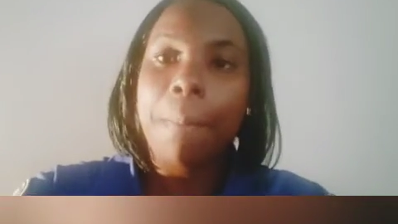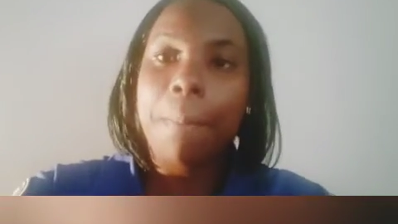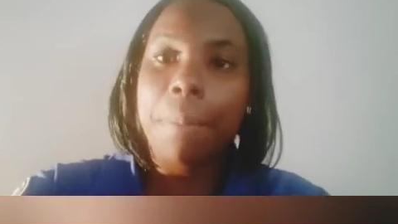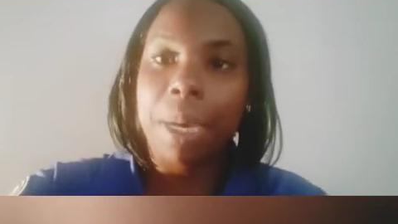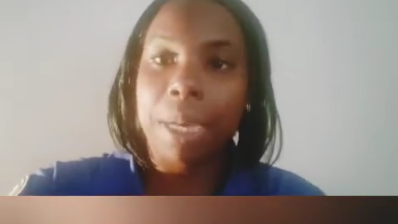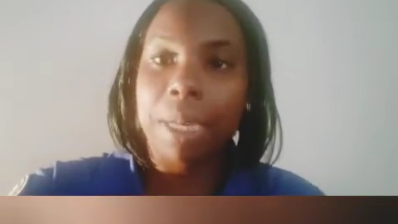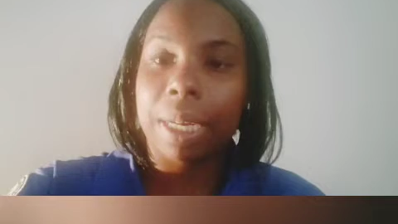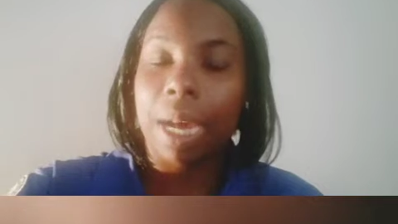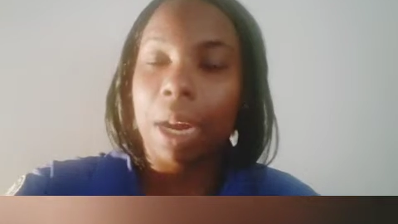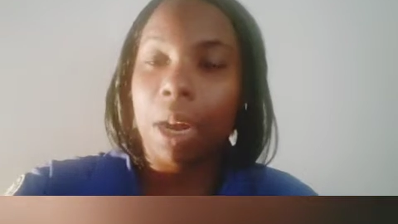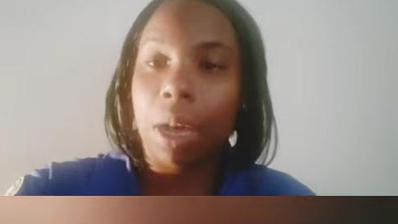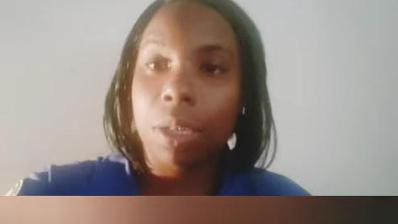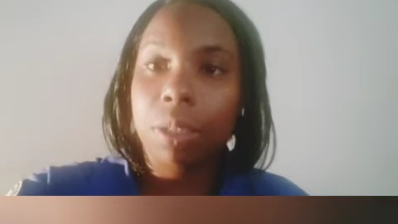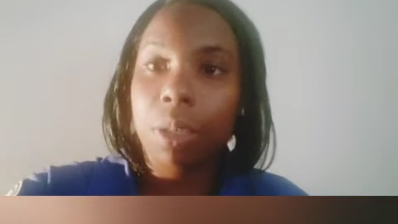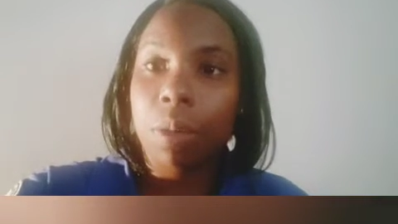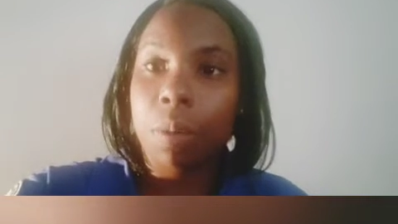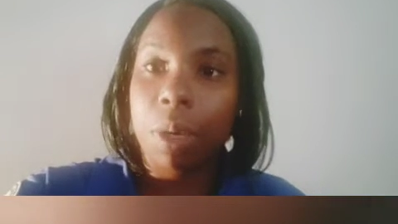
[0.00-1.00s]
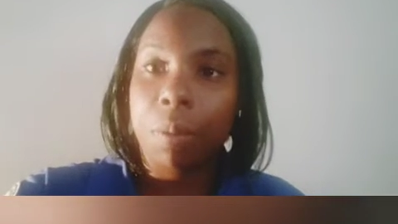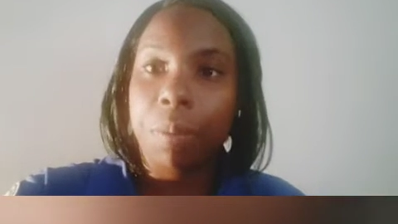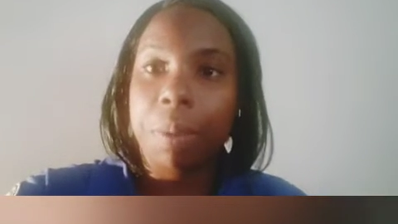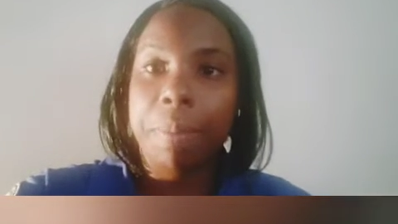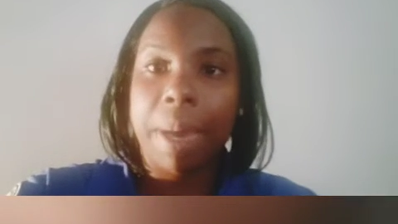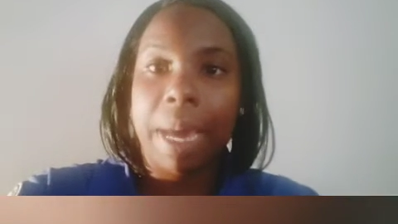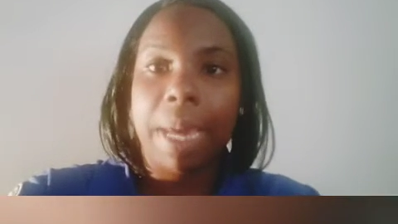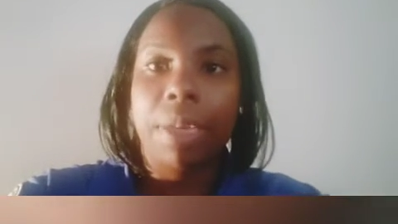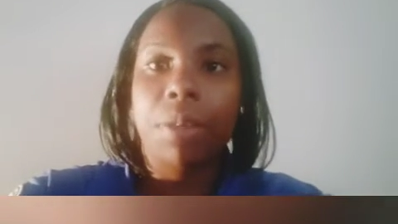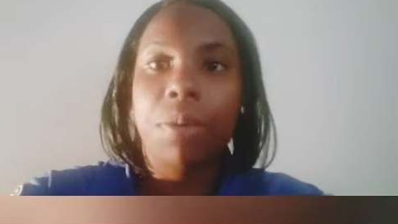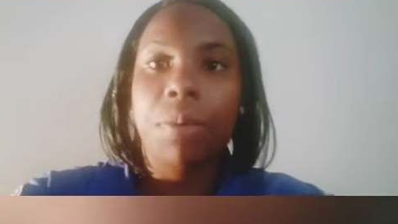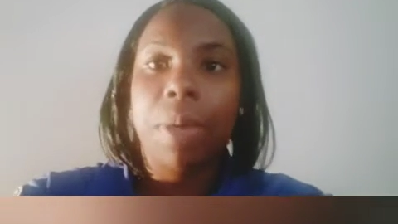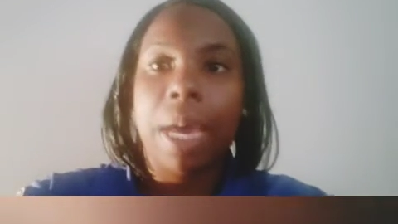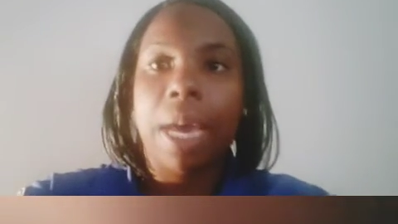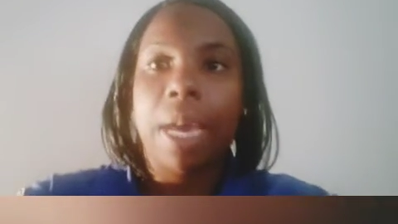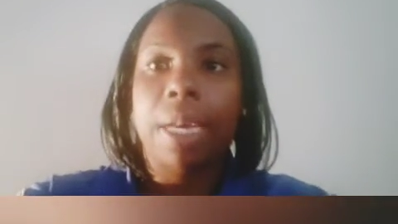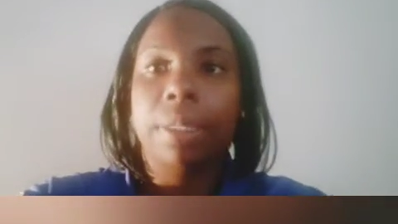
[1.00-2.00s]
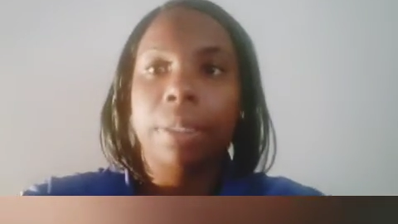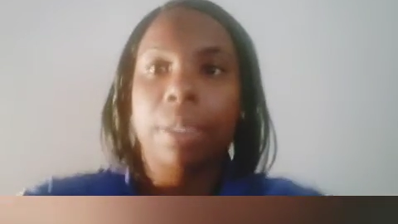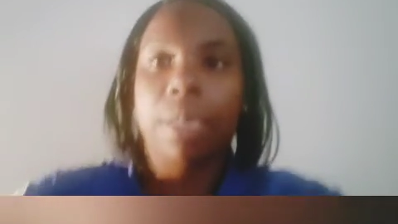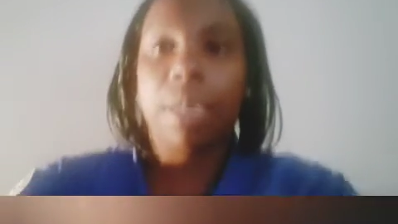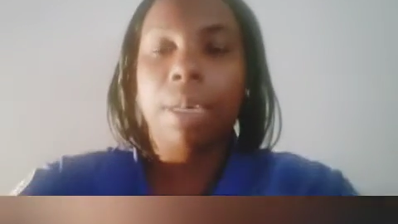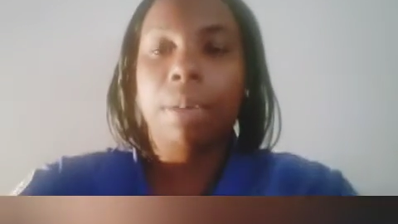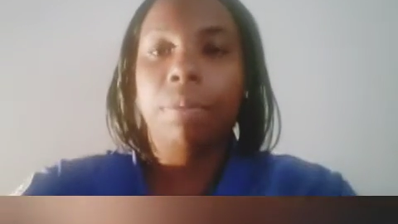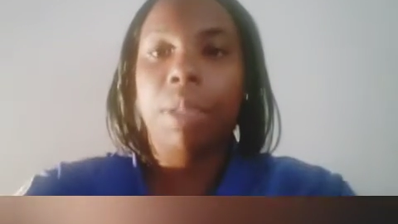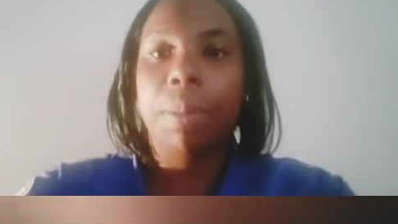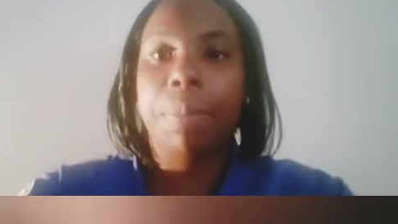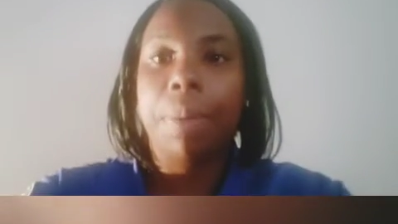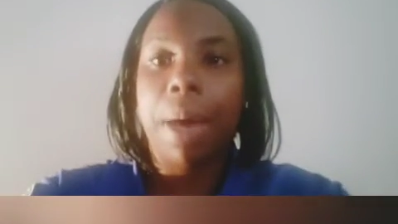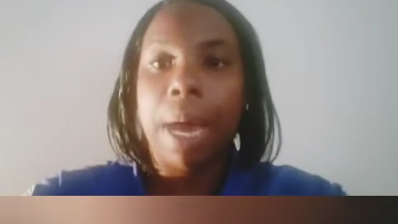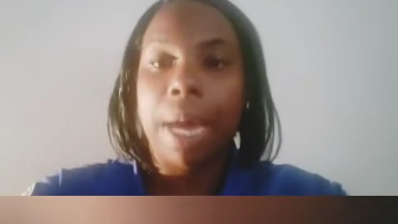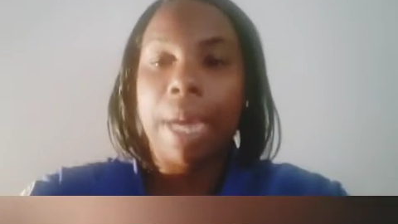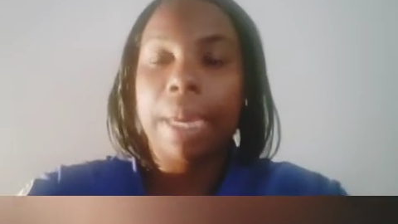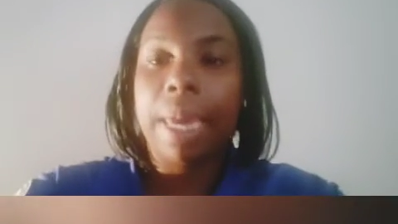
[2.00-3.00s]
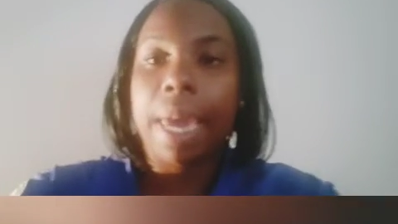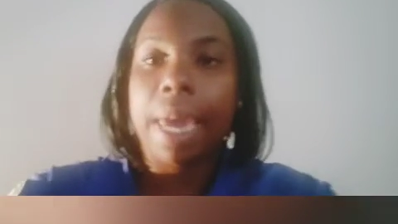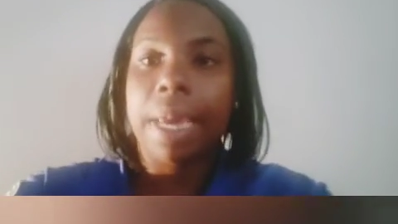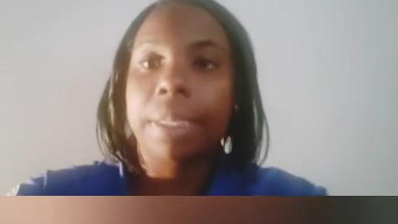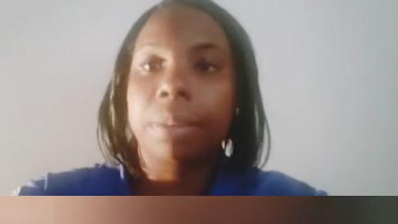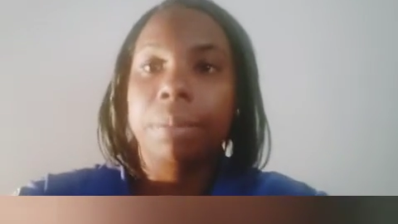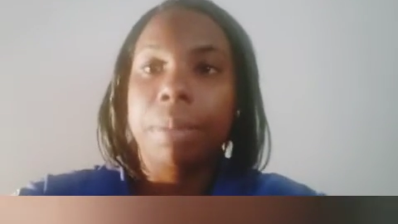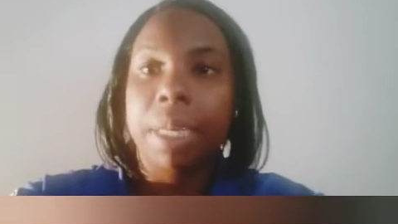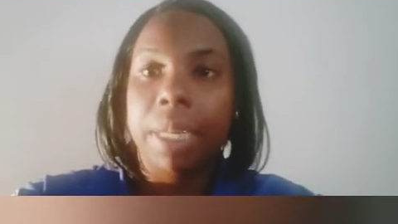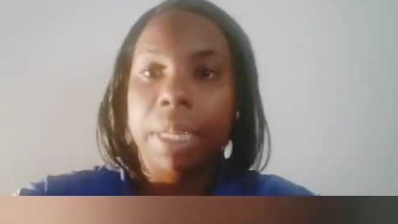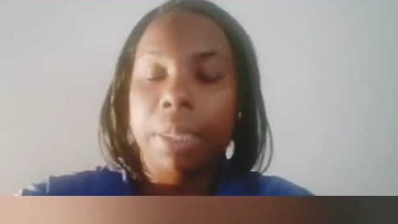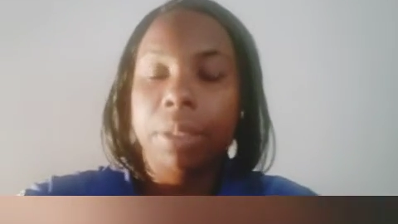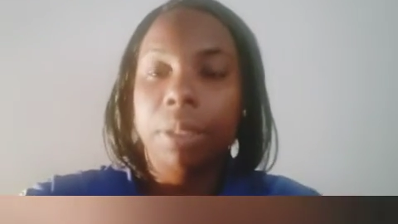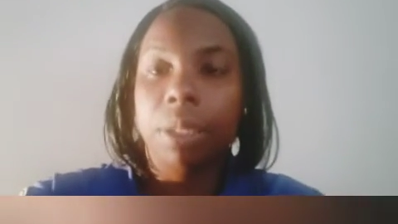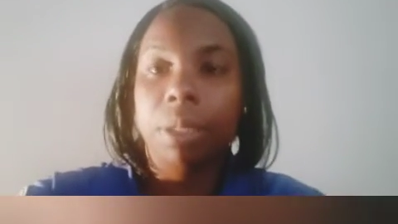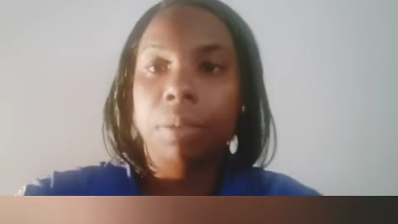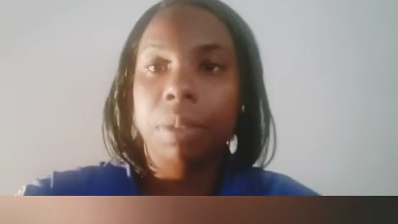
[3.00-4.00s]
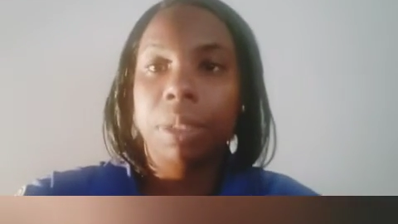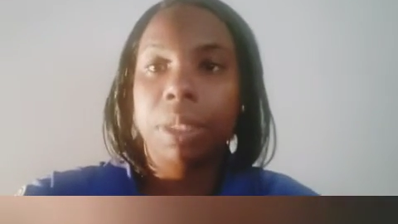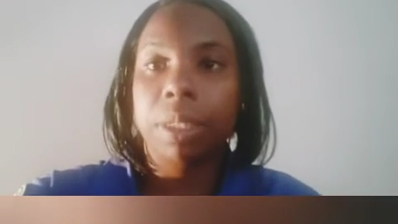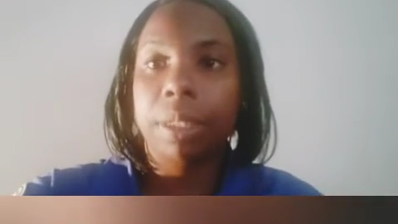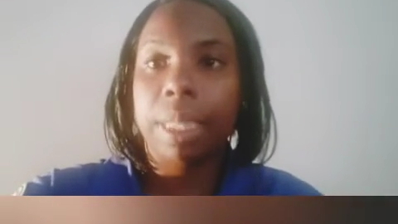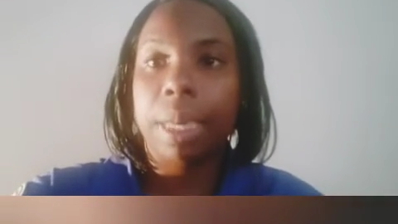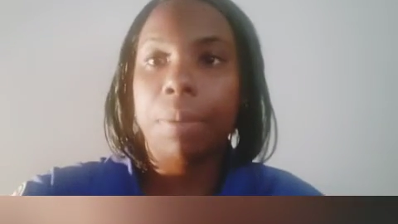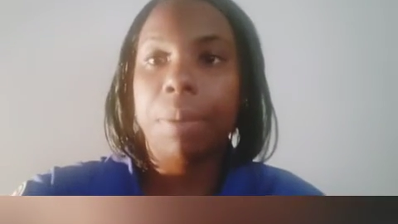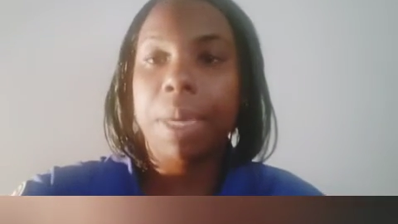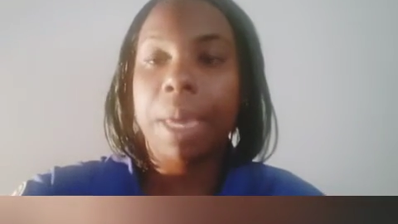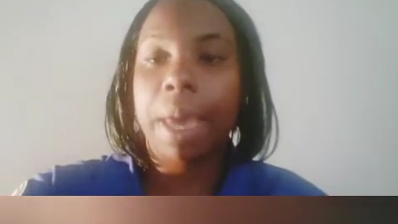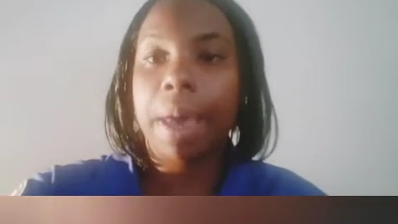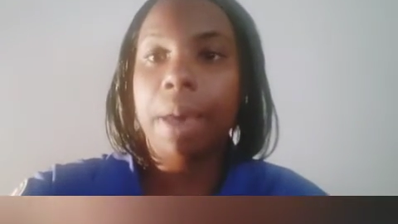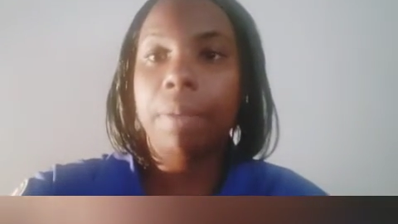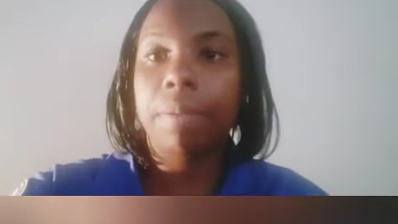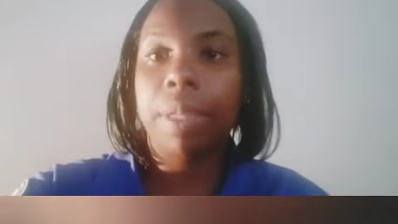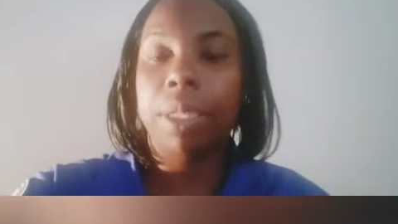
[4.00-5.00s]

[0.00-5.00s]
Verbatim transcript: But I also want to remind you guys of the podcast media services that we have